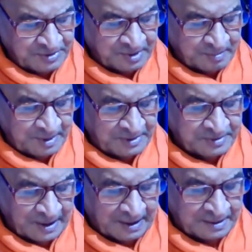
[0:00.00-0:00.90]
of this
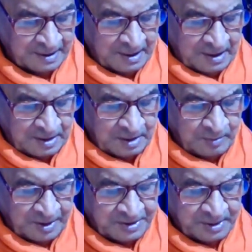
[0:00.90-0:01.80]
immense I,
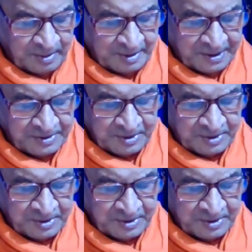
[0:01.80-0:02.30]
the Vaishnava